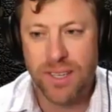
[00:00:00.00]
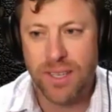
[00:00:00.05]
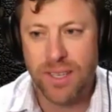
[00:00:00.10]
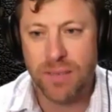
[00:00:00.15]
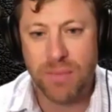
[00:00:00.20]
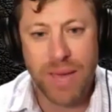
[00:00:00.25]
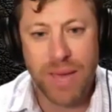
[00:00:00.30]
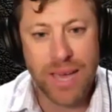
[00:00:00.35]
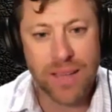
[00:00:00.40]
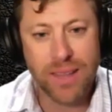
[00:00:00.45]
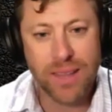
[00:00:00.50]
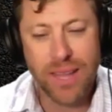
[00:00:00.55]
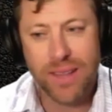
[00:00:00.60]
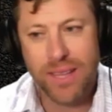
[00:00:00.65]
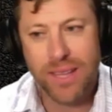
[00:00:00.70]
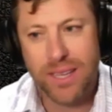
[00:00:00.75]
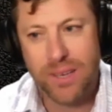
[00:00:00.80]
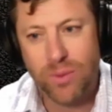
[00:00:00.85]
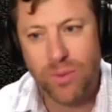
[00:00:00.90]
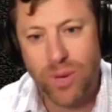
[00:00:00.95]
Back then, they
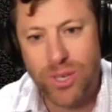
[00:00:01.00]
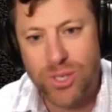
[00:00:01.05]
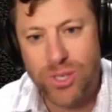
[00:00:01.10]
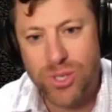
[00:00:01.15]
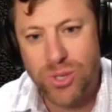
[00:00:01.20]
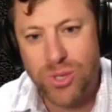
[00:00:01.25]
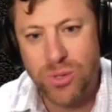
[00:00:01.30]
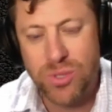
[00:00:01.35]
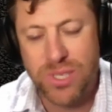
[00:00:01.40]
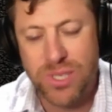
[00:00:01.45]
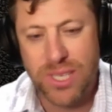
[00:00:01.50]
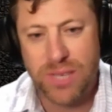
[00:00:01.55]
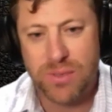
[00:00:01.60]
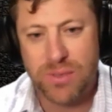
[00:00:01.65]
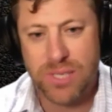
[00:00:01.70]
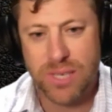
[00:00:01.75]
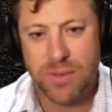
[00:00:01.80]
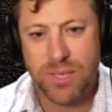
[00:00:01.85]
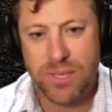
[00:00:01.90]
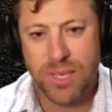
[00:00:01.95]
didn't wear shoes, and he was
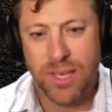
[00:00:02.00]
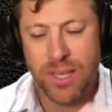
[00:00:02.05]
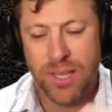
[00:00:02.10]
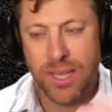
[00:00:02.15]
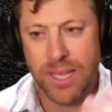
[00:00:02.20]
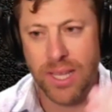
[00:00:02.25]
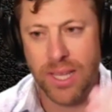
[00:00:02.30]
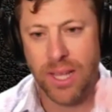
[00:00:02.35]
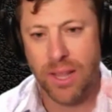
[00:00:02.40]
like